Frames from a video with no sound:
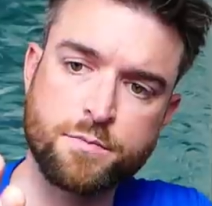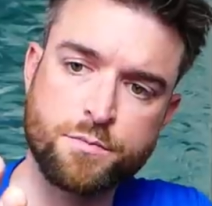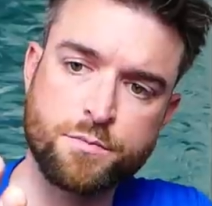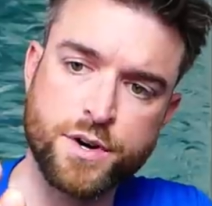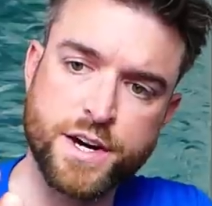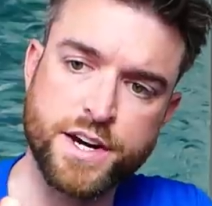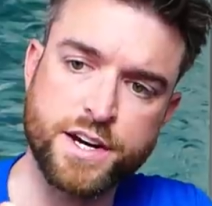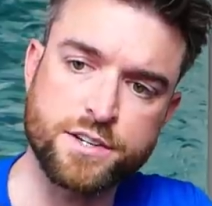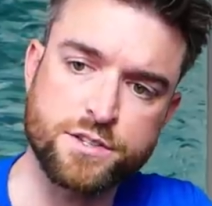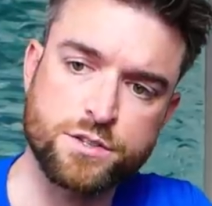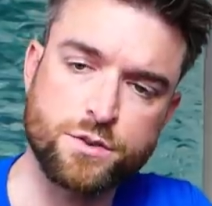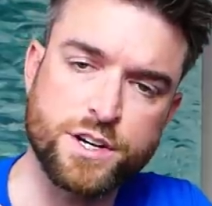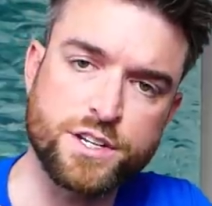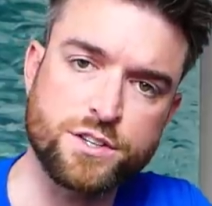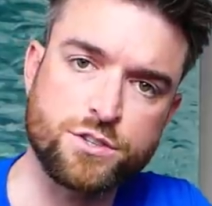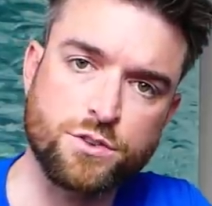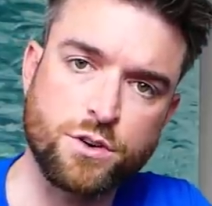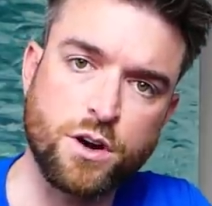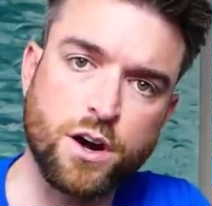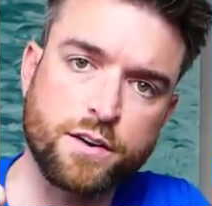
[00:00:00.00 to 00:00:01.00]
Braid is quite
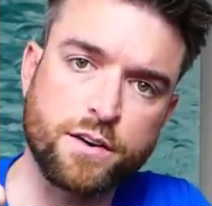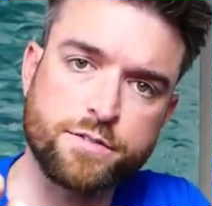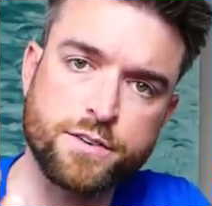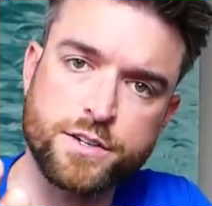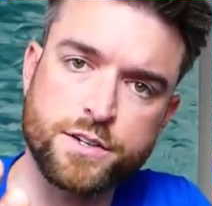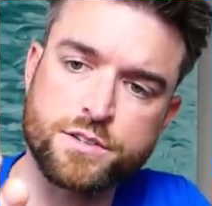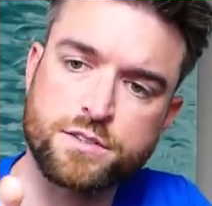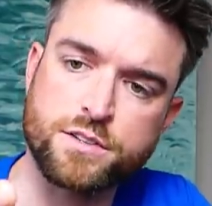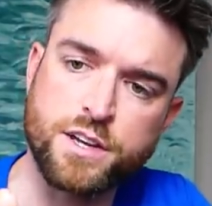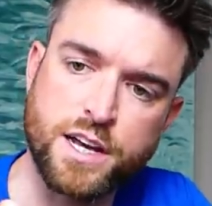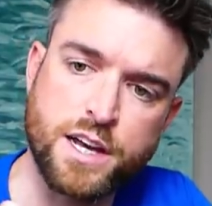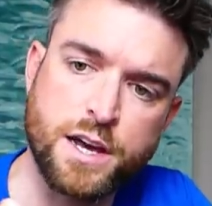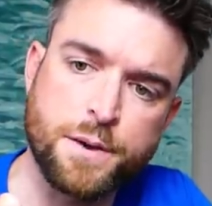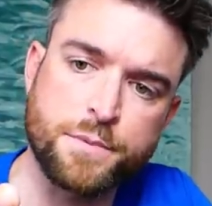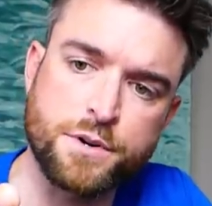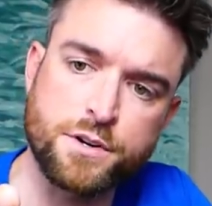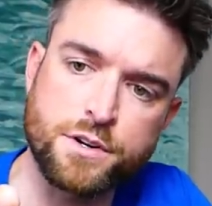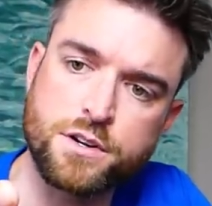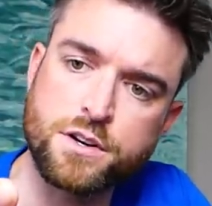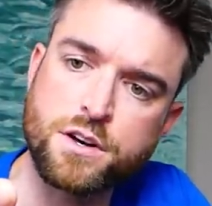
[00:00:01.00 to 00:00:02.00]
strong for its
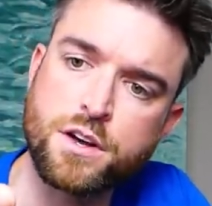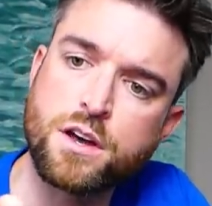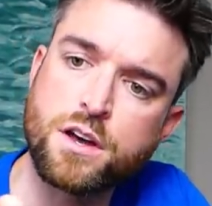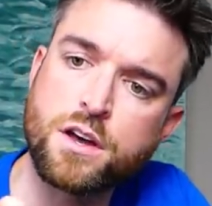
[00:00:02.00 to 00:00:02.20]
diameter.